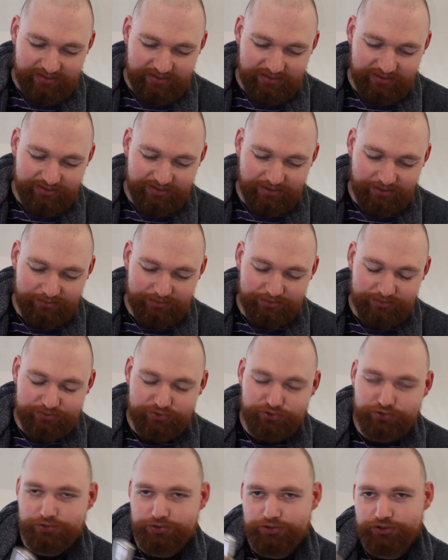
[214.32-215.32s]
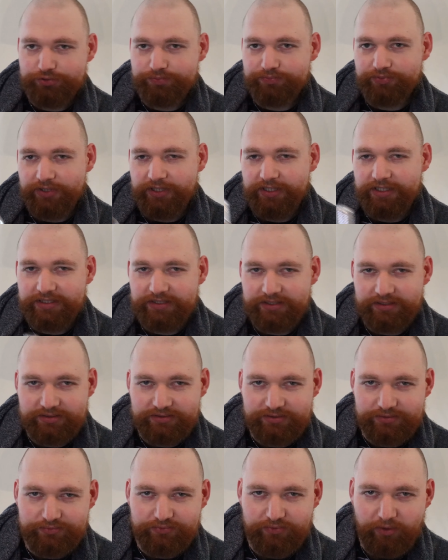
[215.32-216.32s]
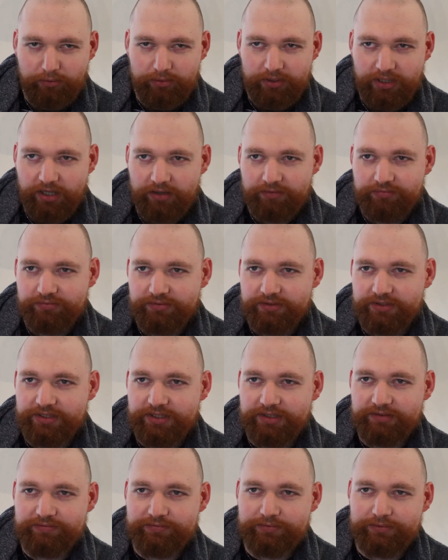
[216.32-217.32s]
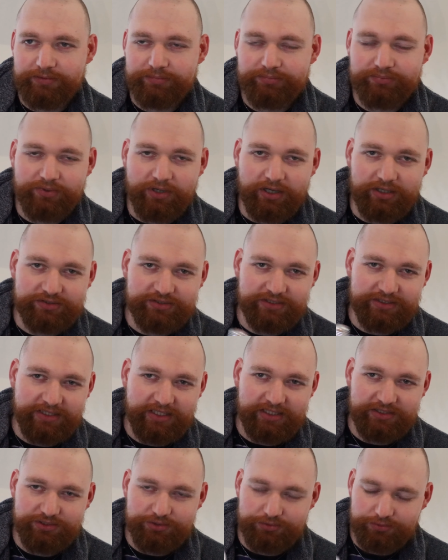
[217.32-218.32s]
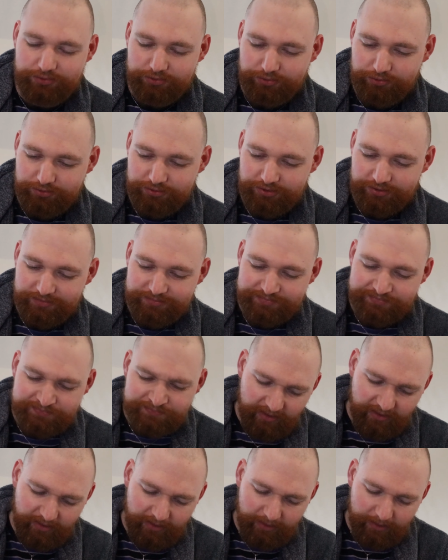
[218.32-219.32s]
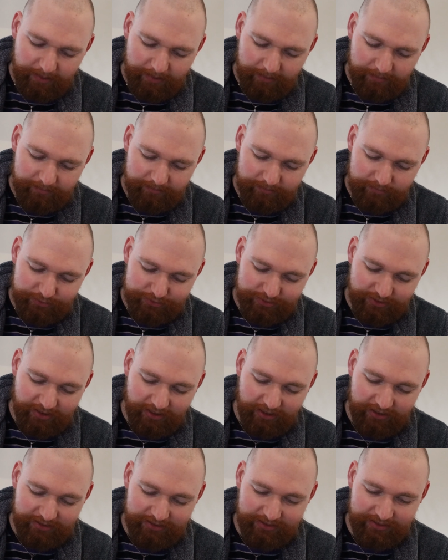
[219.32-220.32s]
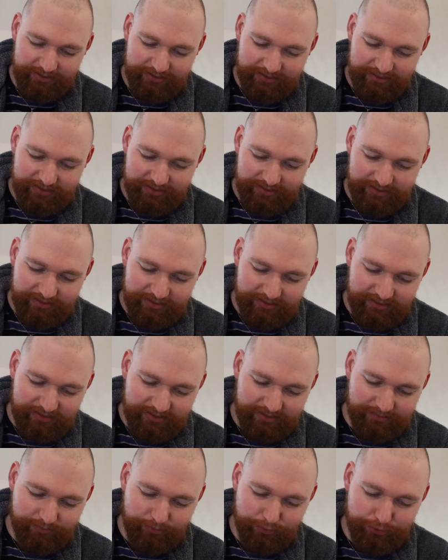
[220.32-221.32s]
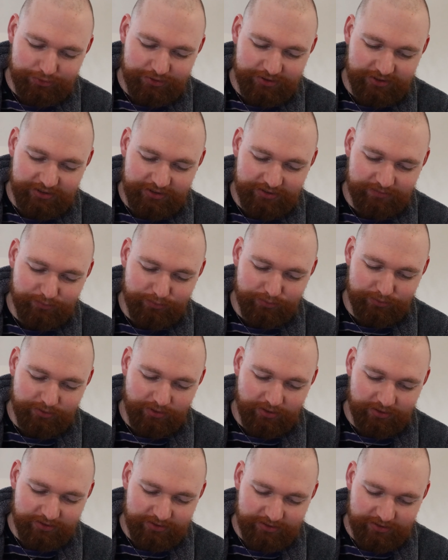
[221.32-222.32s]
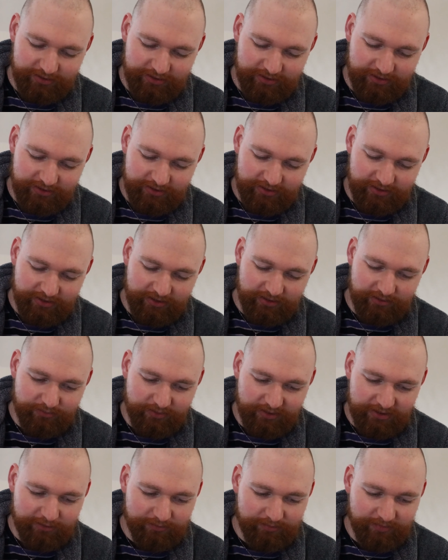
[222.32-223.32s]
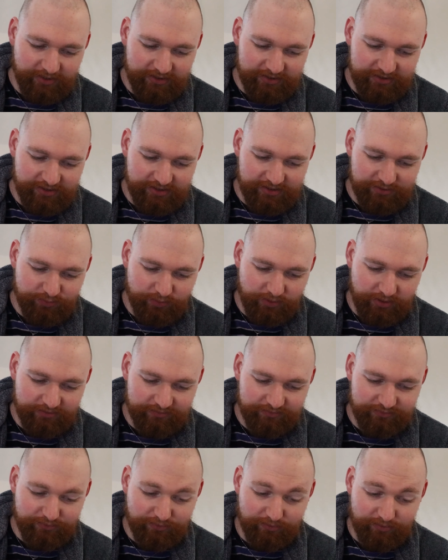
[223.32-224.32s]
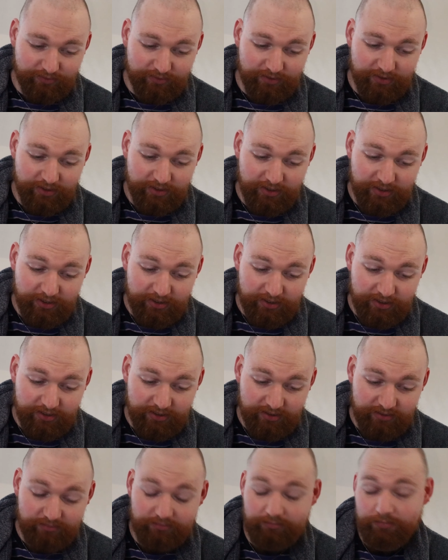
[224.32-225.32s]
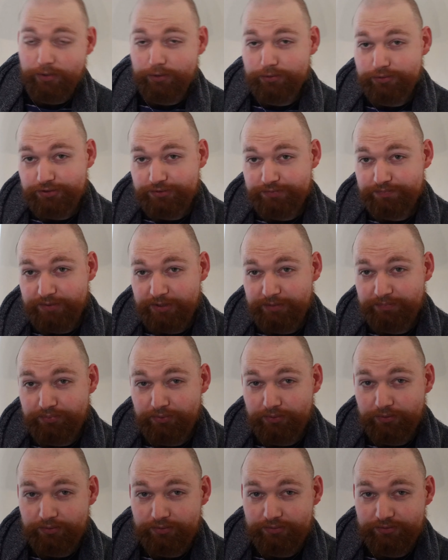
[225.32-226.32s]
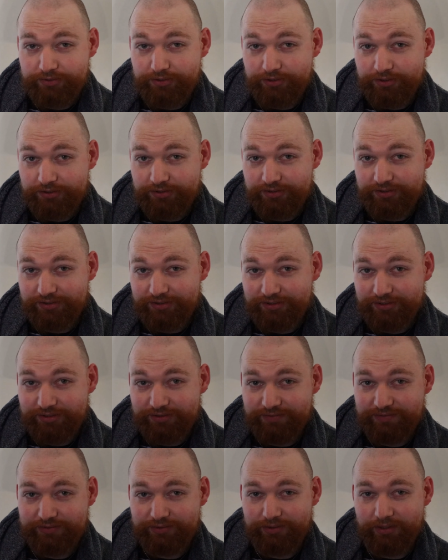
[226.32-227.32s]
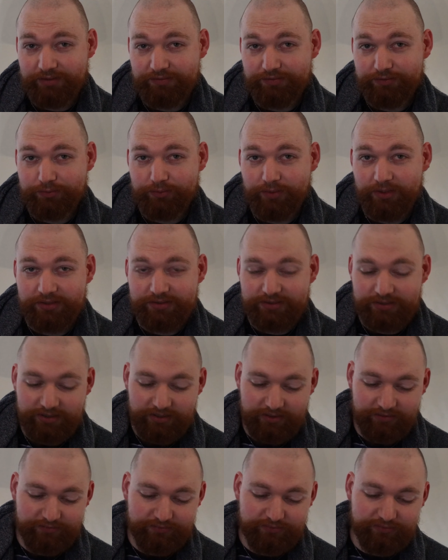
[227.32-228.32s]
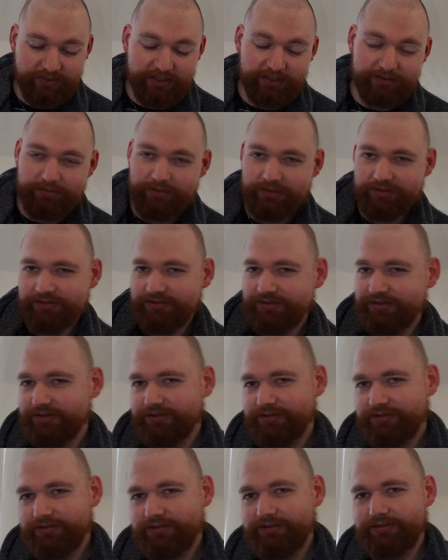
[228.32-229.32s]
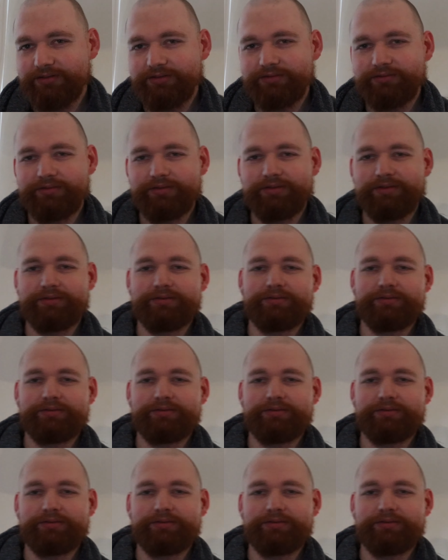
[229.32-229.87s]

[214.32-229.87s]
you should spray it very heavily, and for the price I guess you could, but I personally would not recommend this one for most people. Just if you want a fragrance and you're